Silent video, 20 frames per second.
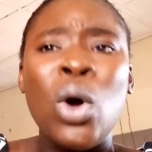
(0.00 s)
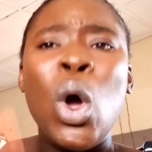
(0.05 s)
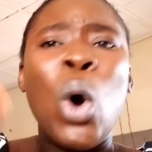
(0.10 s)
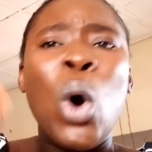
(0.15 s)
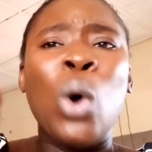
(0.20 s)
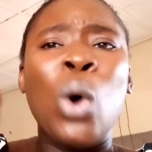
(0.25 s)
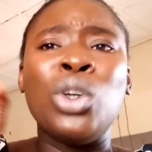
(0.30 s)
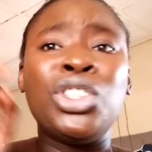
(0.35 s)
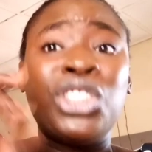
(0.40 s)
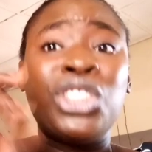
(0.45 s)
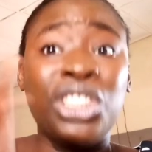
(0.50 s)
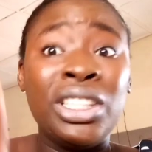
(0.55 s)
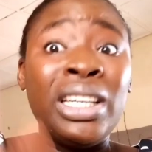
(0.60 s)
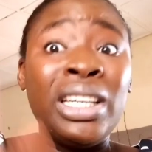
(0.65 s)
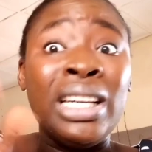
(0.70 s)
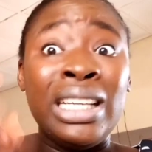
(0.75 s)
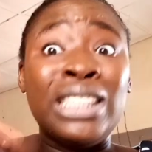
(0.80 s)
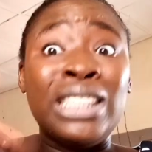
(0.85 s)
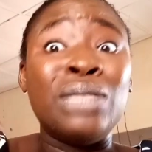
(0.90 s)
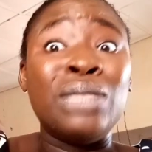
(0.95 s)
or
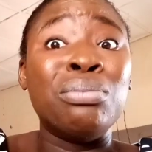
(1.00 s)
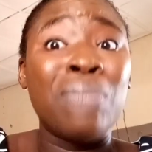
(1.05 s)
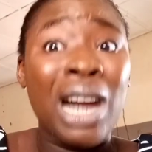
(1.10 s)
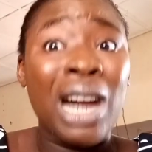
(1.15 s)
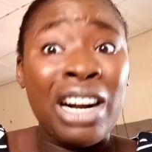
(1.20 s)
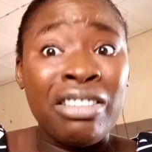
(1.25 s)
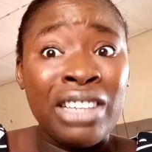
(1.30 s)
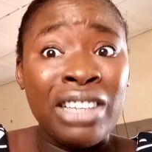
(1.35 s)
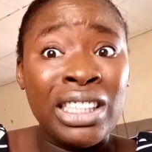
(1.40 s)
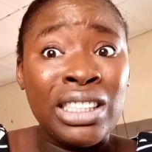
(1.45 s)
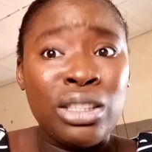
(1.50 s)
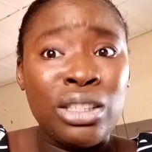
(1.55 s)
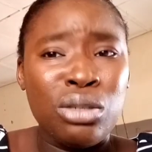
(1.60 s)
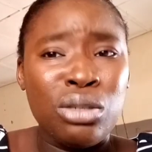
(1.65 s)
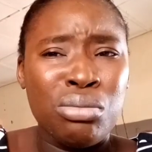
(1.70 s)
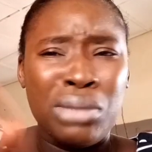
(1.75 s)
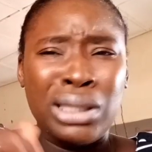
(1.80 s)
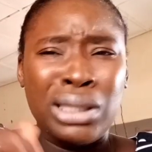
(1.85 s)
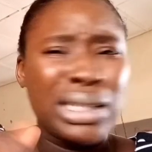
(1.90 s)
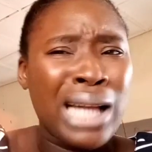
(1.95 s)
she is married, no
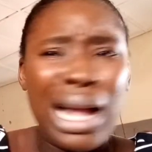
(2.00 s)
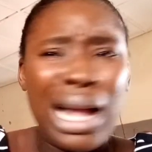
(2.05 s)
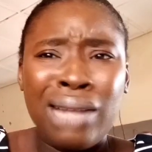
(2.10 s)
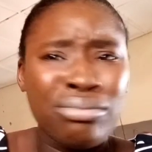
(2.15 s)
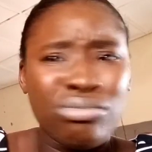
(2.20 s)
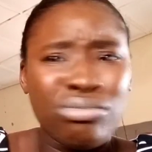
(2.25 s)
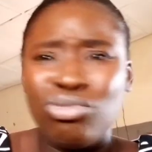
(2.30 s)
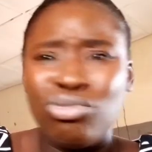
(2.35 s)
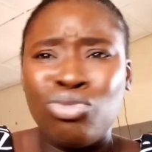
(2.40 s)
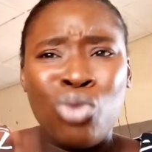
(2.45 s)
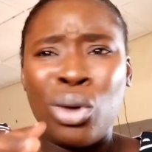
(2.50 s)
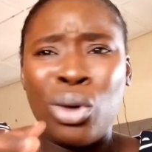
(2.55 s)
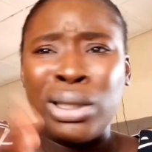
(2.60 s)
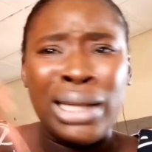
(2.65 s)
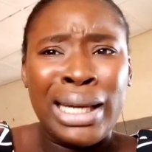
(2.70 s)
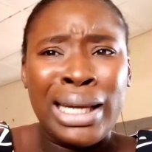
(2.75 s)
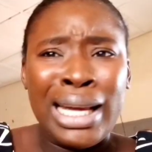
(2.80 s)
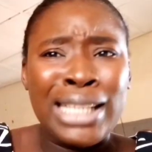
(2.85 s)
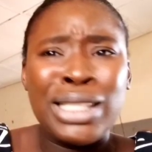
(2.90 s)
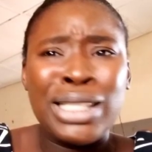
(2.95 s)
matter what the
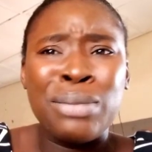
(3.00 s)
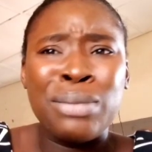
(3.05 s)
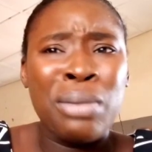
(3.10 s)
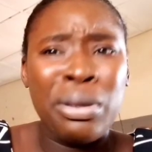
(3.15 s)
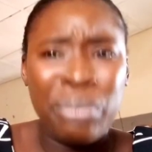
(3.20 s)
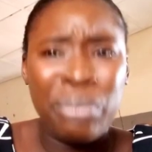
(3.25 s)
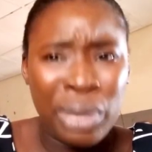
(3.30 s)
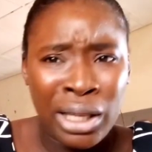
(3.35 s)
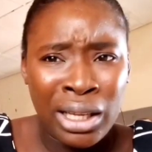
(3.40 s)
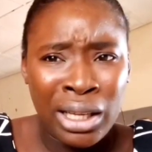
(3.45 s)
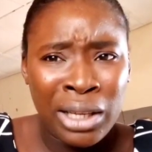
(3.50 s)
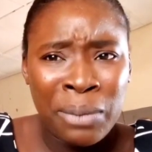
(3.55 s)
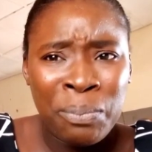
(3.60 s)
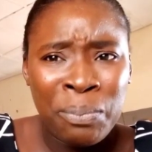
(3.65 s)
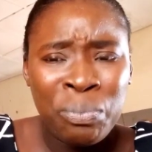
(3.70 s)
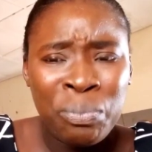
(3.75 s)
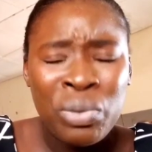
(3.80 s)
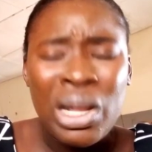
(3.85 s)
case may be,